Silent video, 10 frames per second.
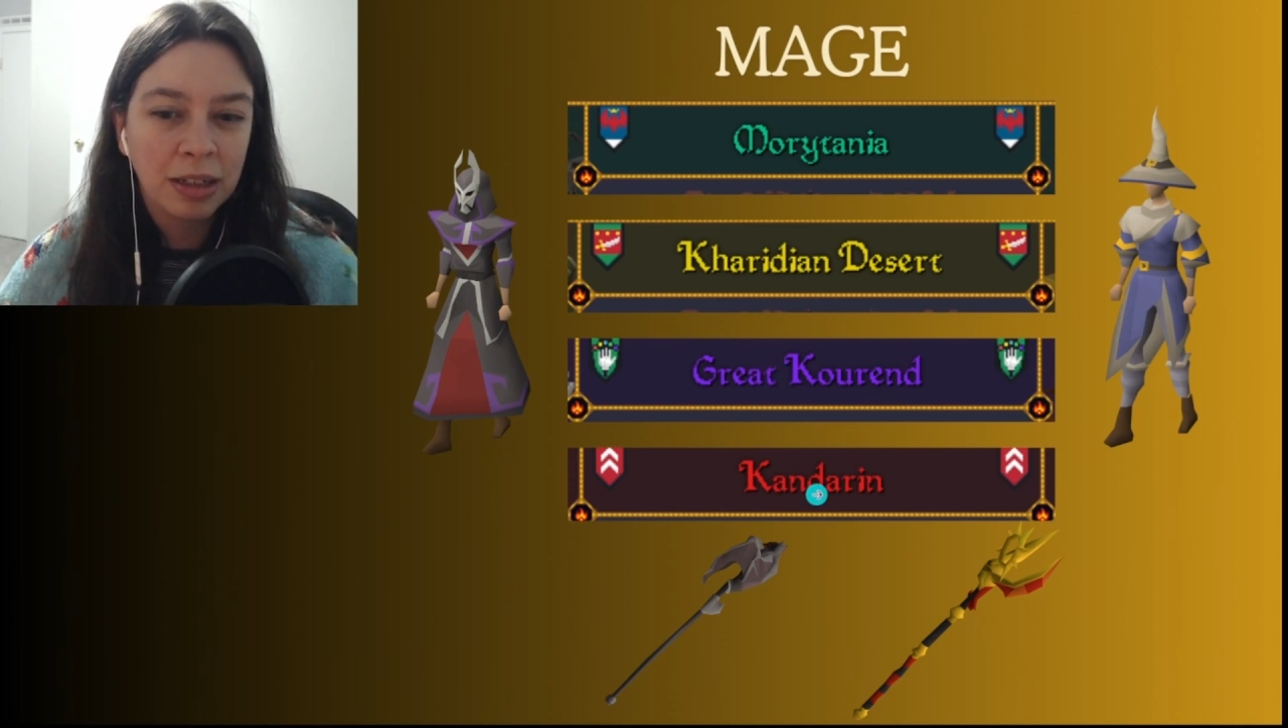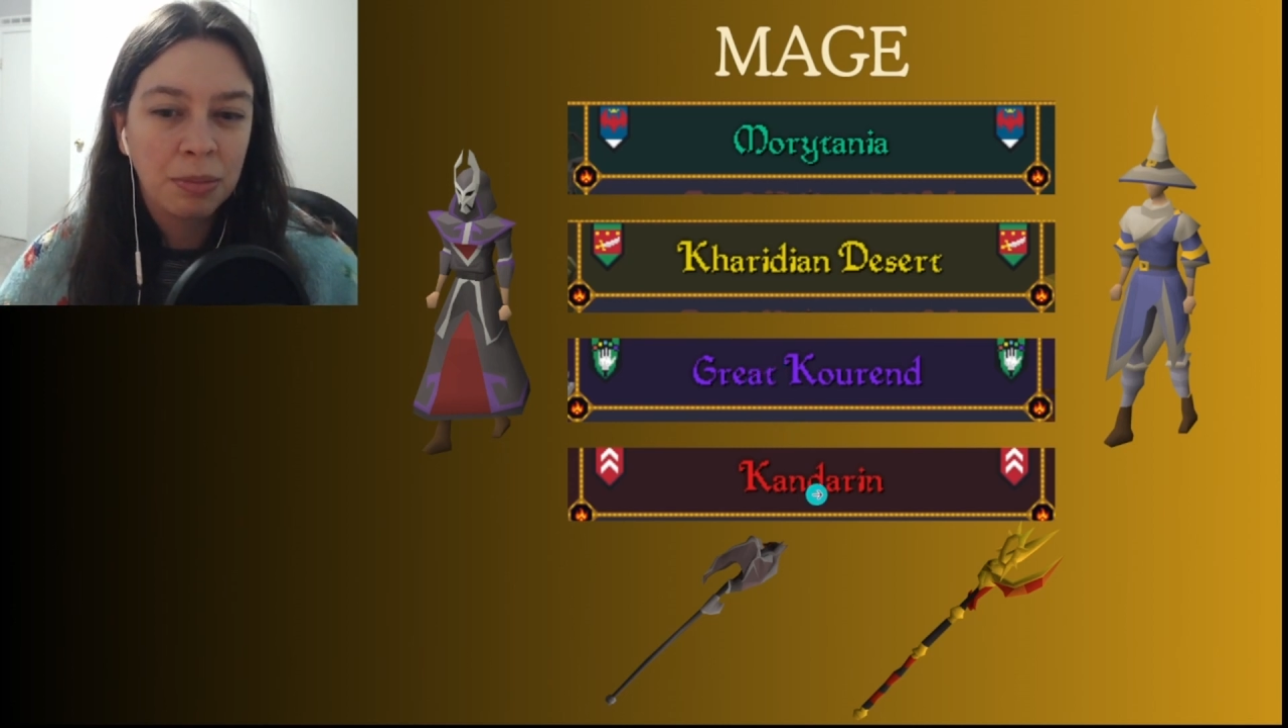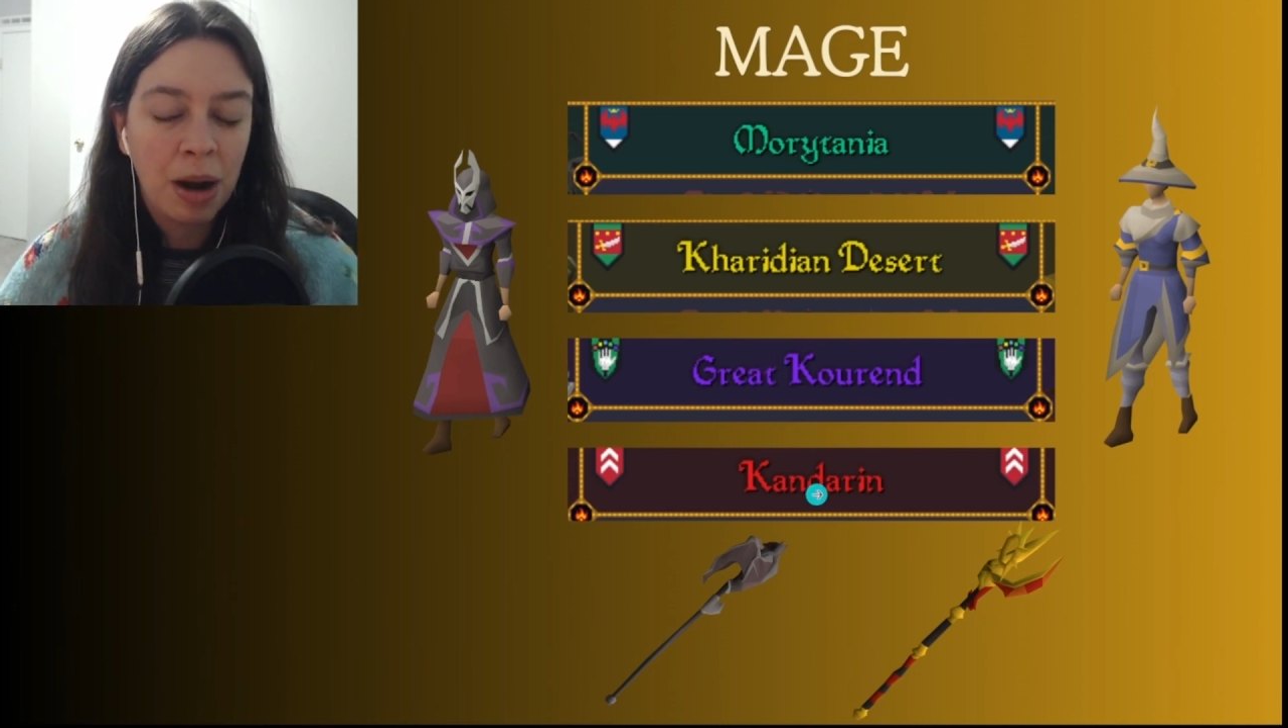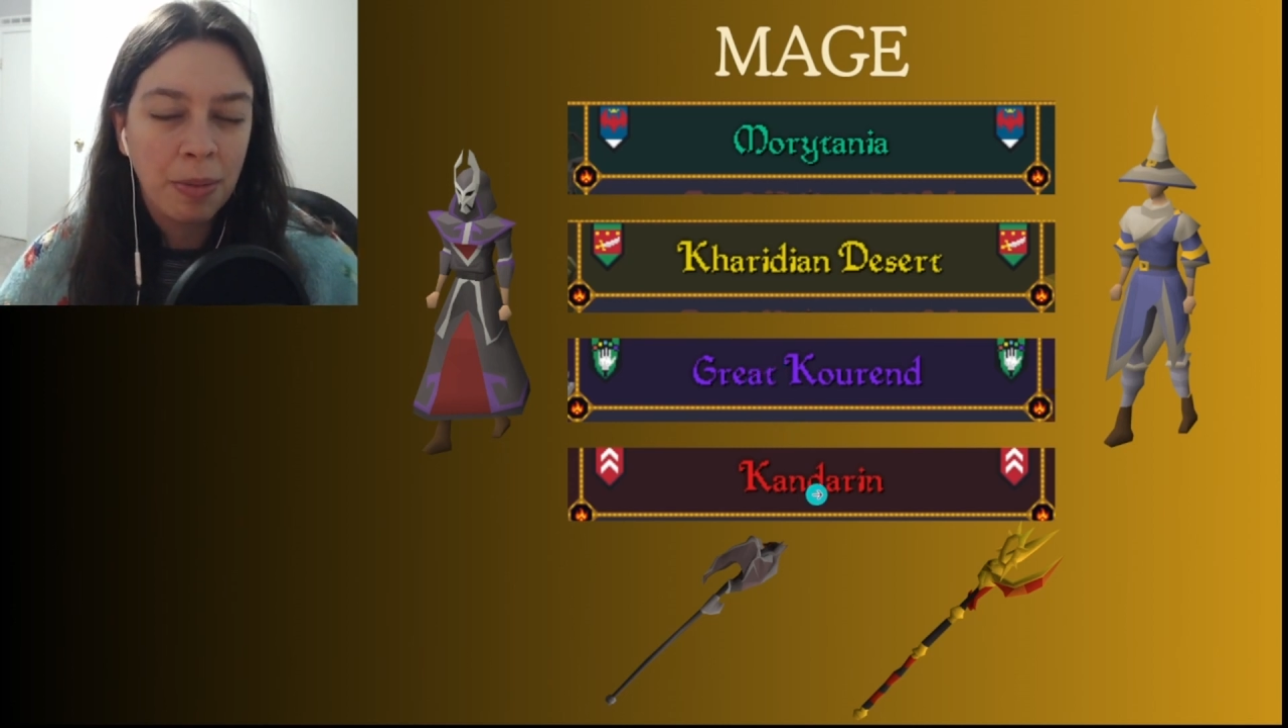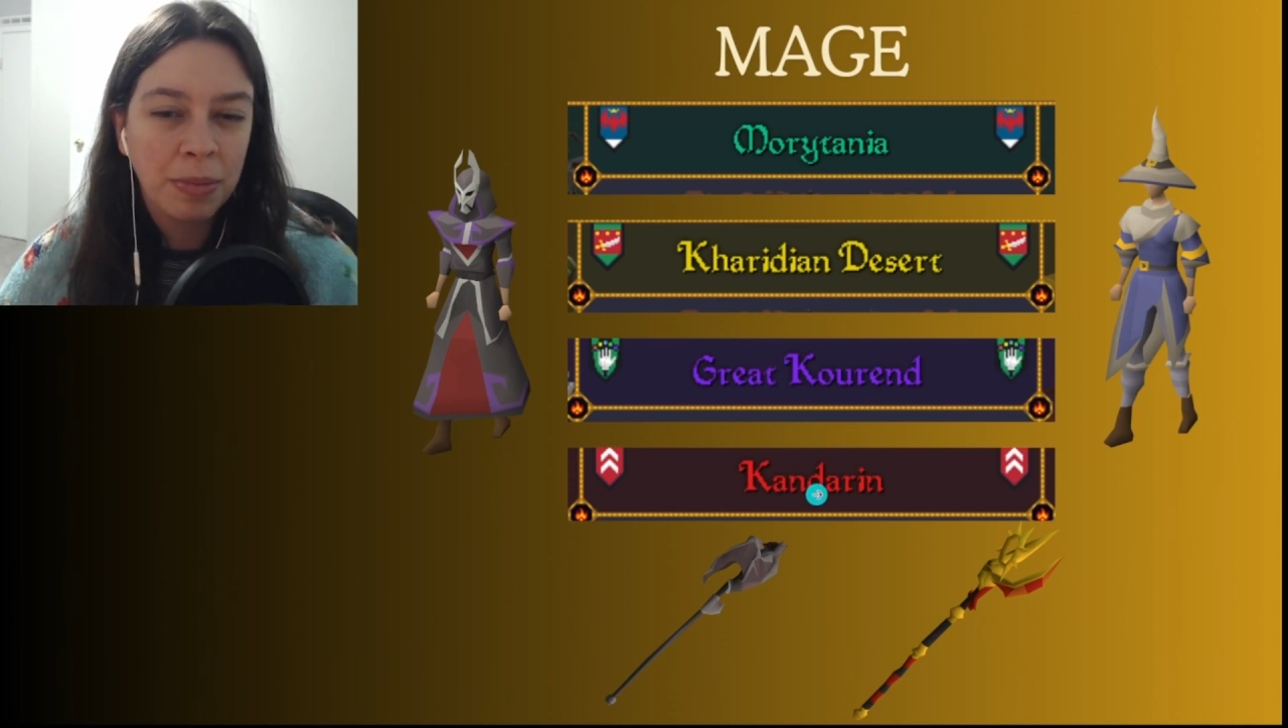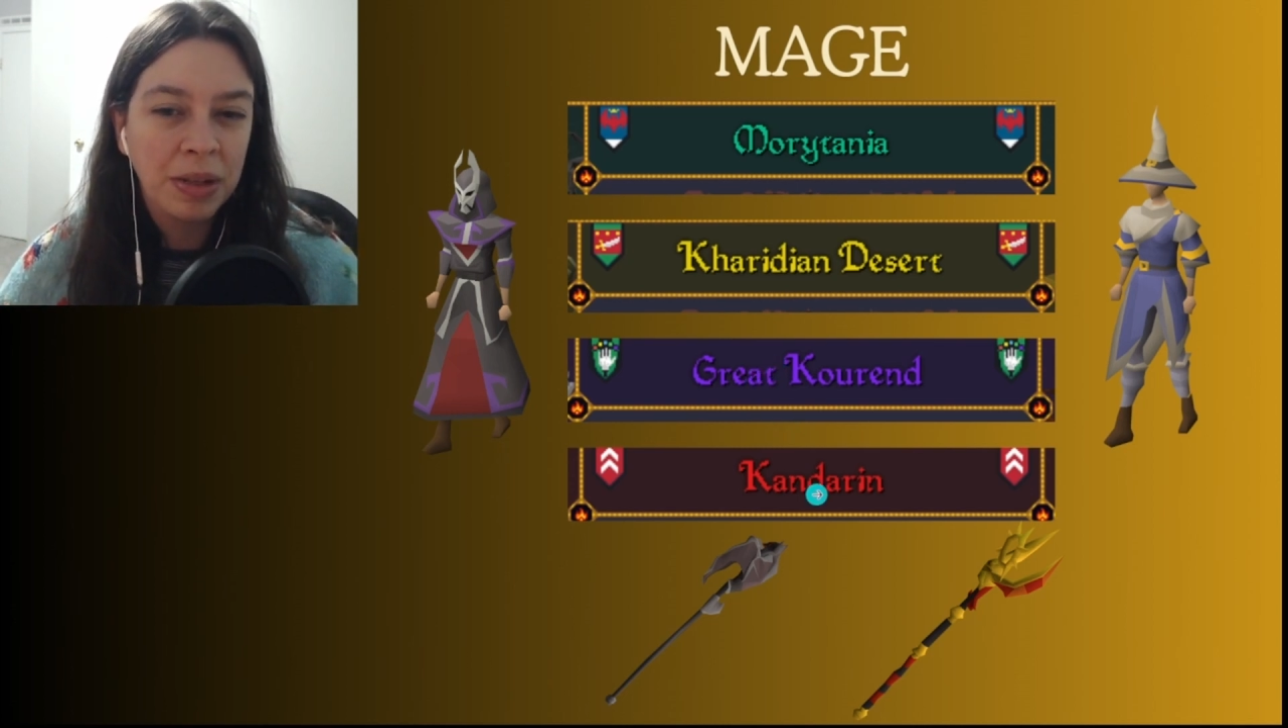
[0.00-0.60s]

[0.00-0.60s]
probably